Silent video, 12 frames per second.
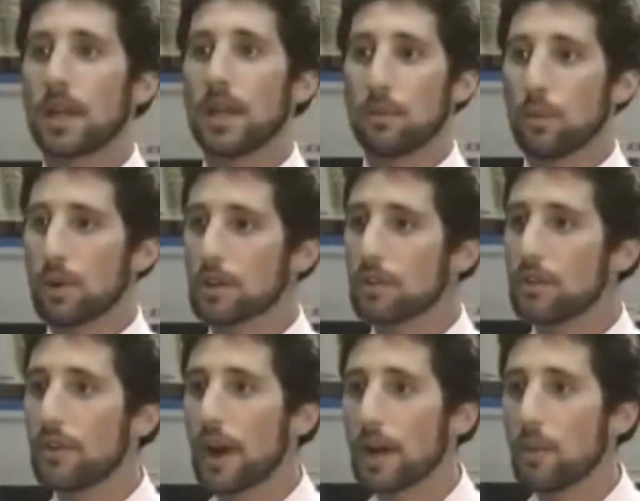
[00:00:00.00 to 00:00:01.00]
It works
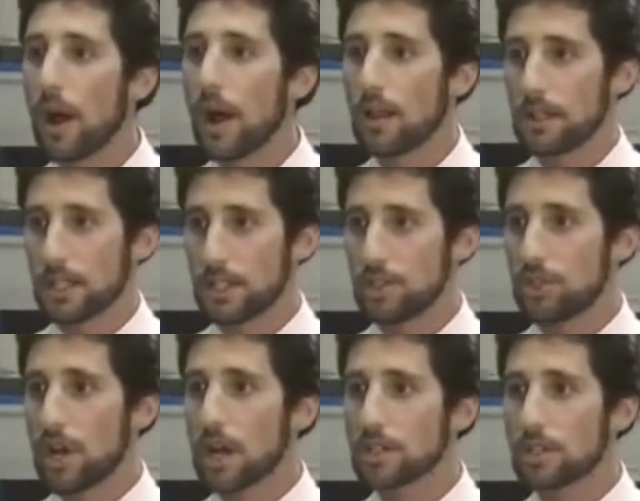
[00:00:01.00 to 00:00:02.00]
very well in
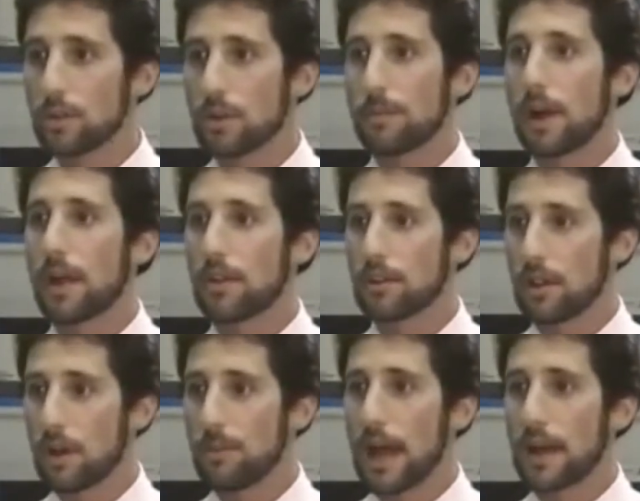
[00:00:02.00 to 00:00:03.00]
conjunction with my other
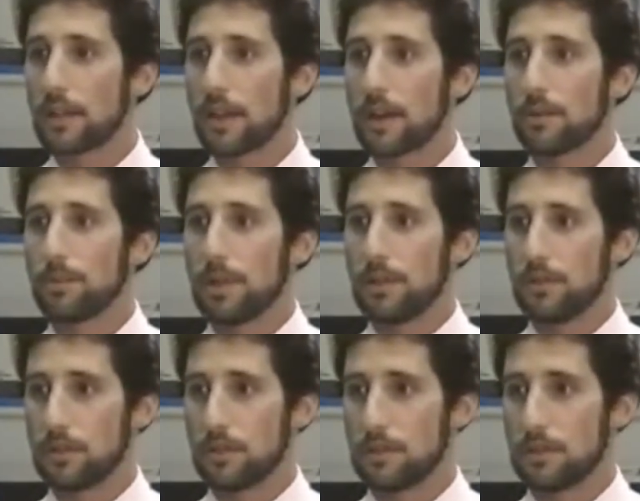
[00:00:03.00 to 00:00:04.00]
low back therapies.